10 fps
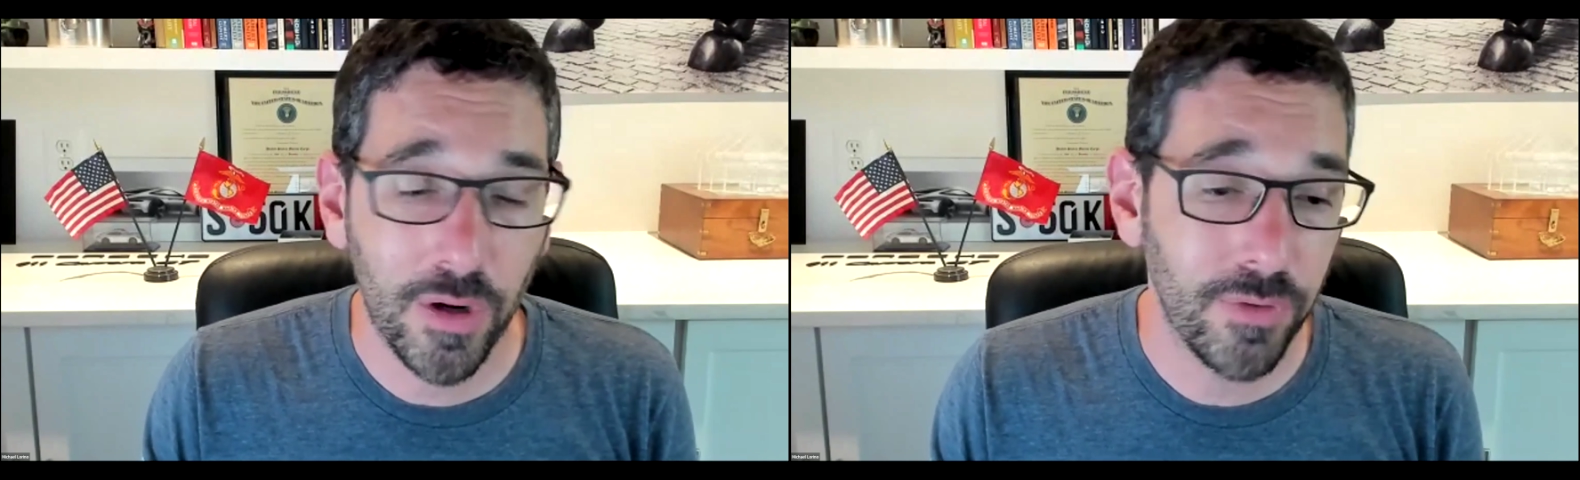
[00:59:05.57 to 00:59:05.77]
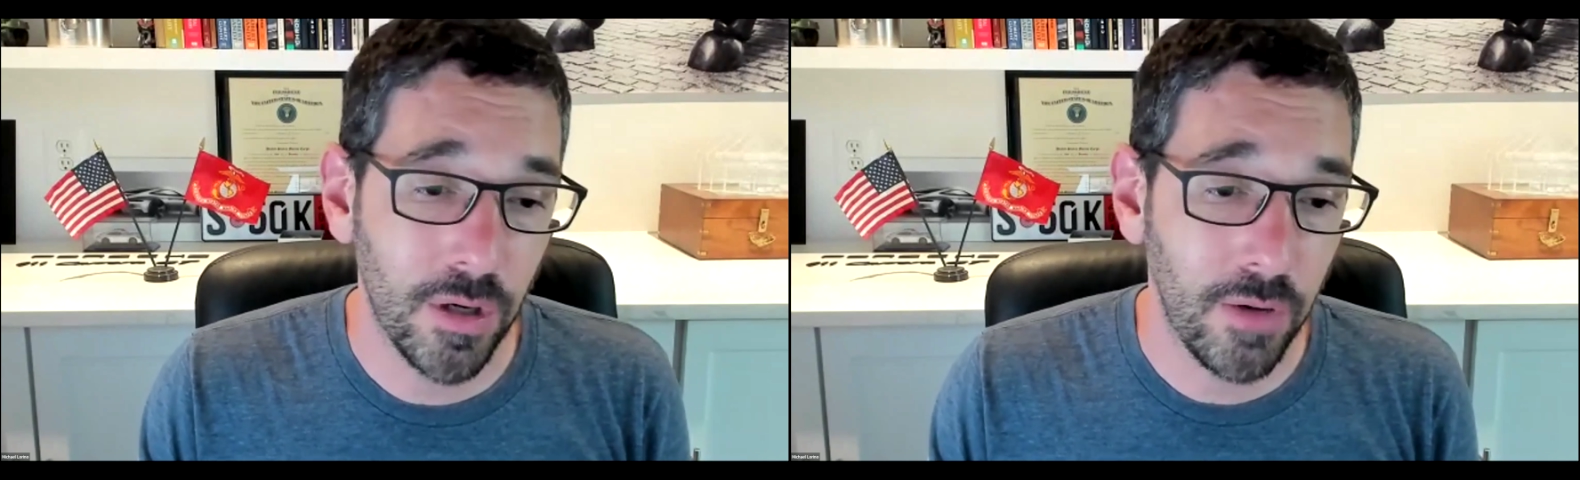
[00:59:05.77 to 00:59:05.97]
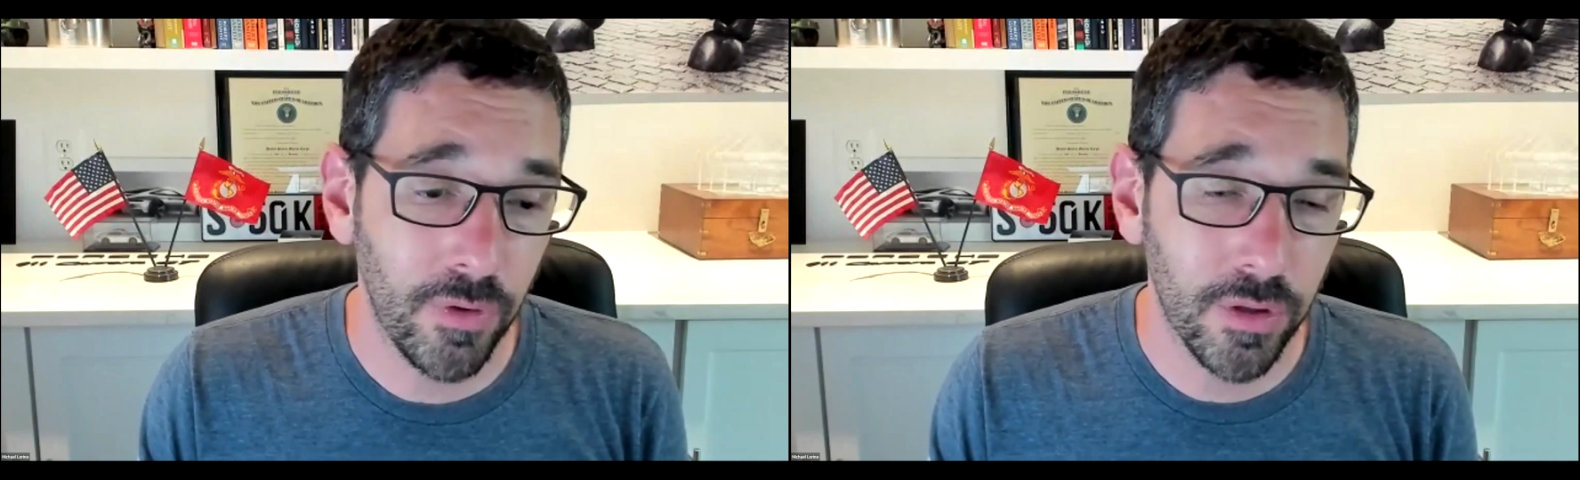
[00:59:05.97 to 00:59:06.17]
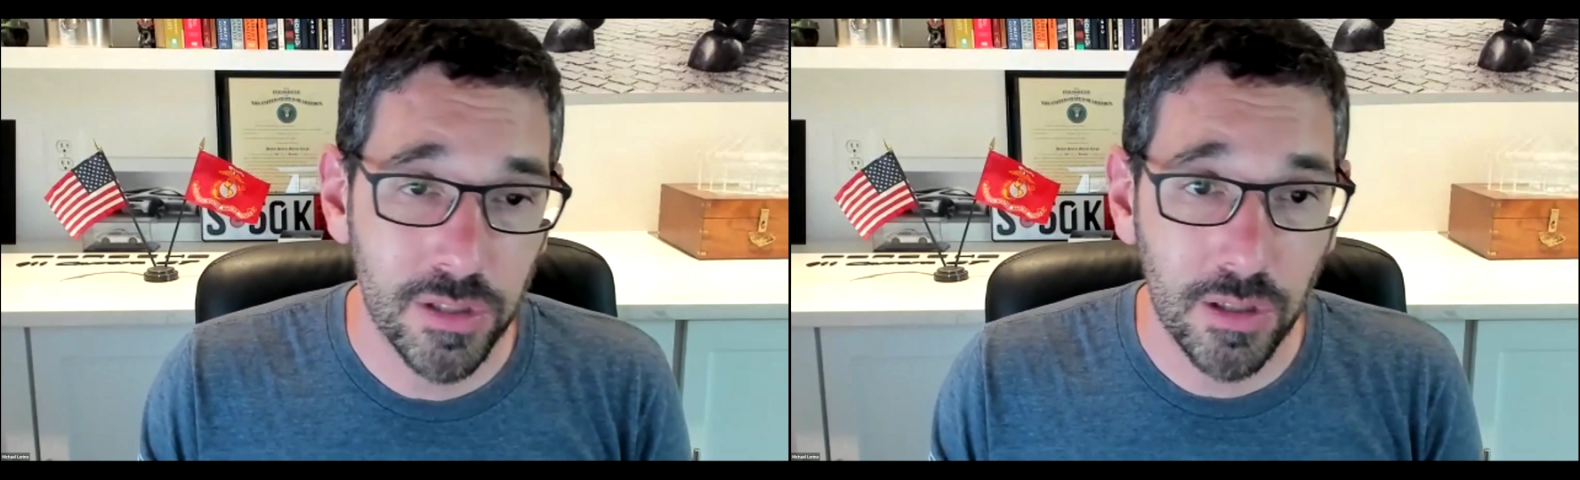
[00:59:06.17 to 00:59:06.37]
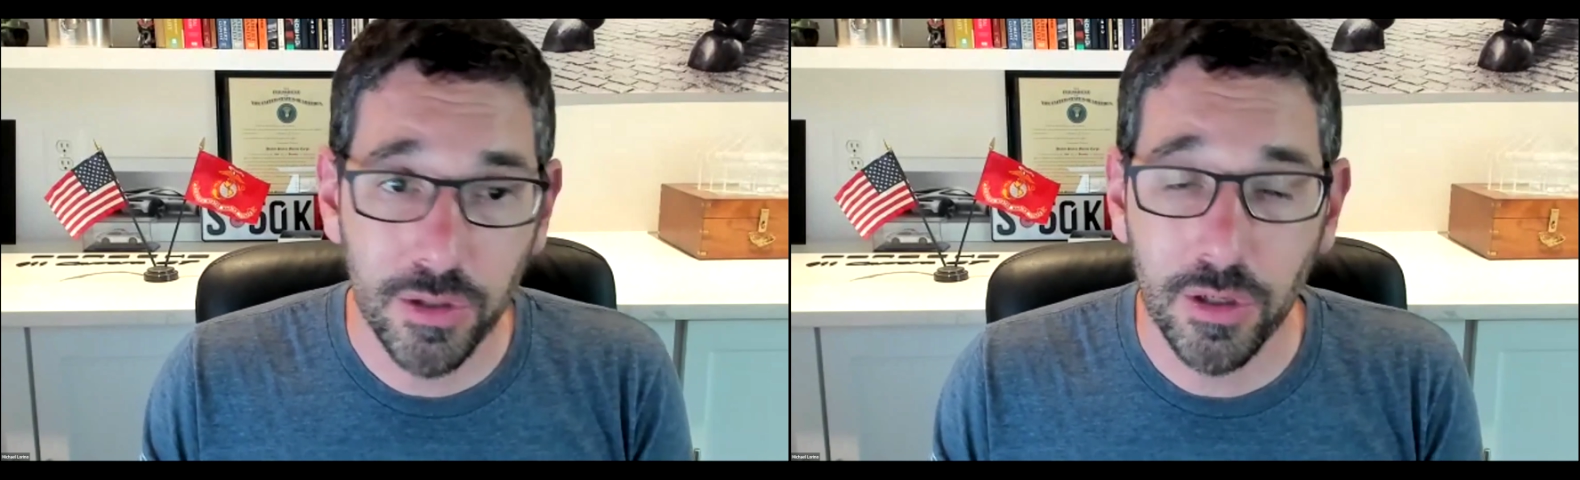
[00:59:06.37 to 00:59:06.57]
And if the offer looks
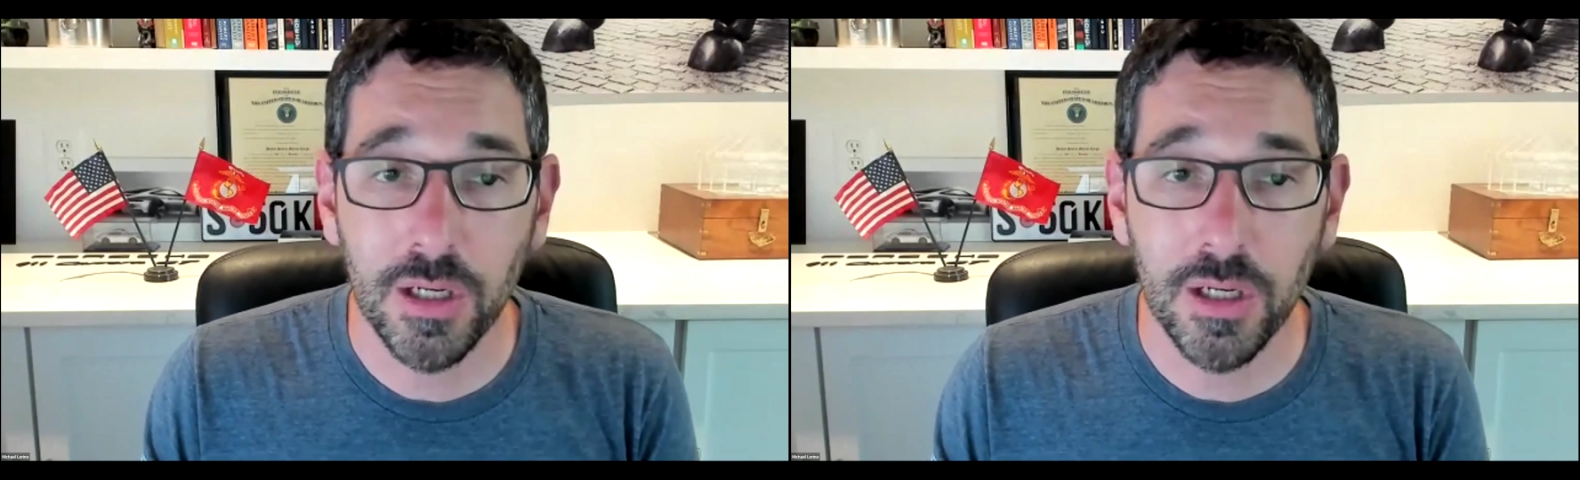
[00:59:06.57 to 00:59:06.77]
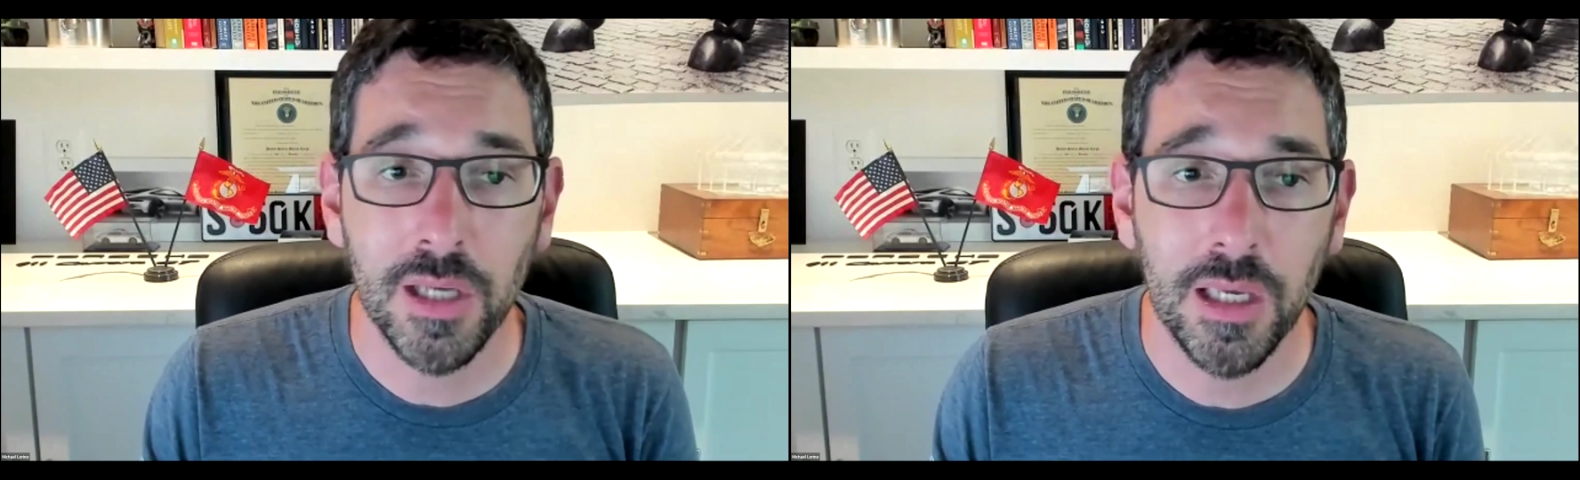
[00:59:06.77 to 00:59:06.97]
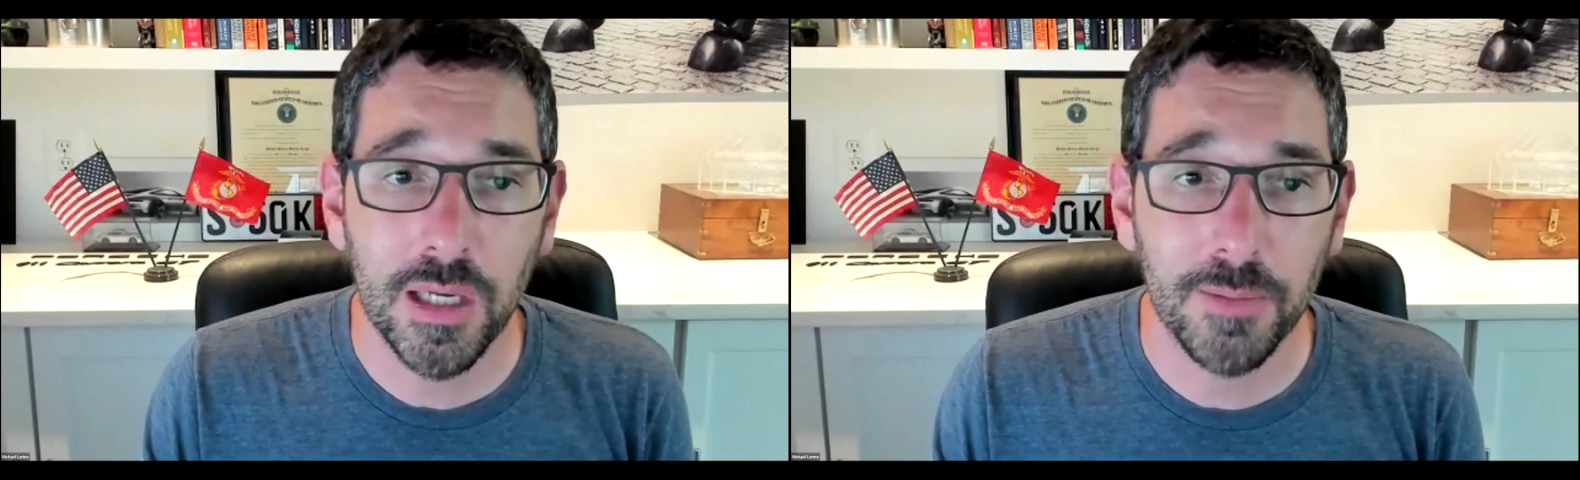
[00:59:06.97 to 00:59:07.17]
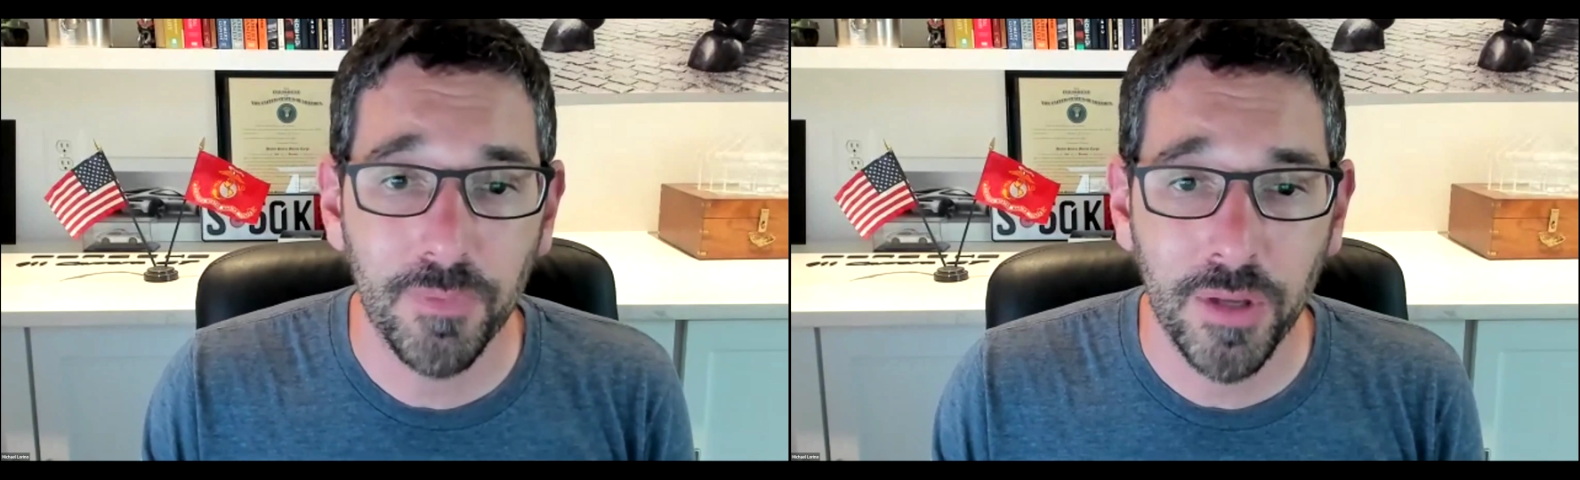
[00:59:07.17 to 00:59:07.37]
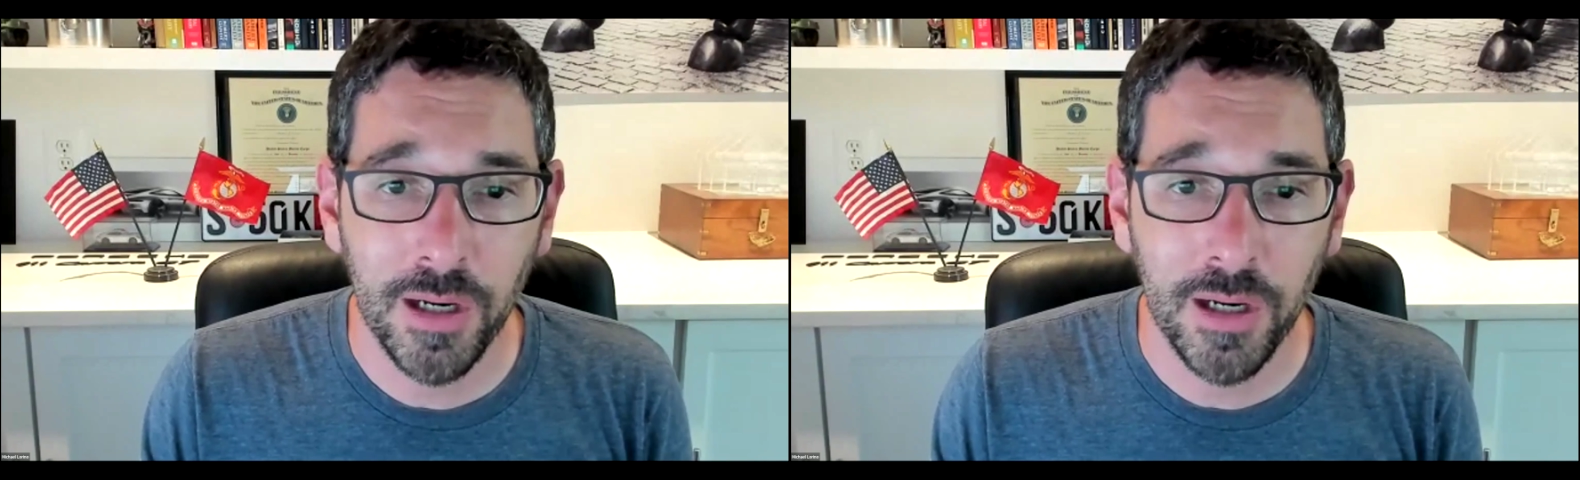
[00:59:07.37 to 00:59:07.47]
good, they're going to take it.